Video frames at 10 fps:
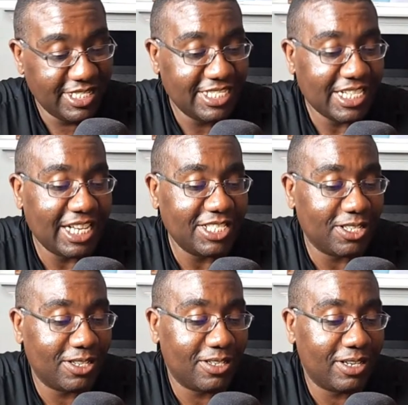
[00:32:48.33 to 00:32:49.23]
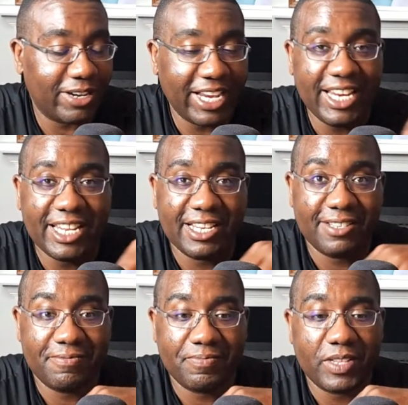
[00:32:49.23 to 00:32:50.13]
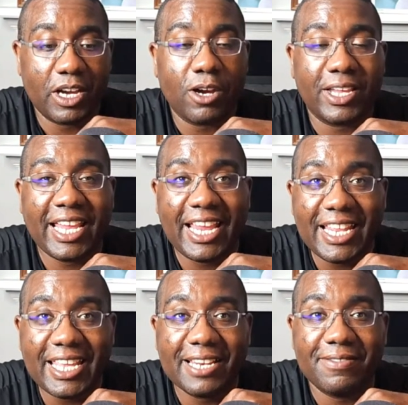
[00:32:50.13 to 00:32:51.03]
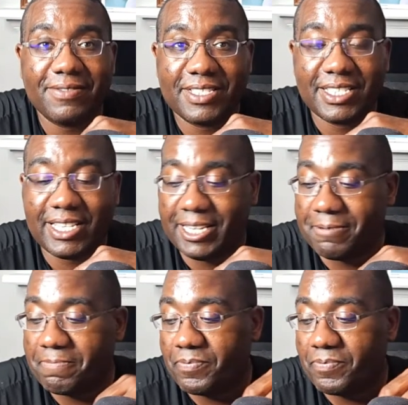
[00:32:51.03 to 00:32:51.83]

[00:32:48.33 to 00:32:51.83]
I saw Arcadian Arcadian tonight.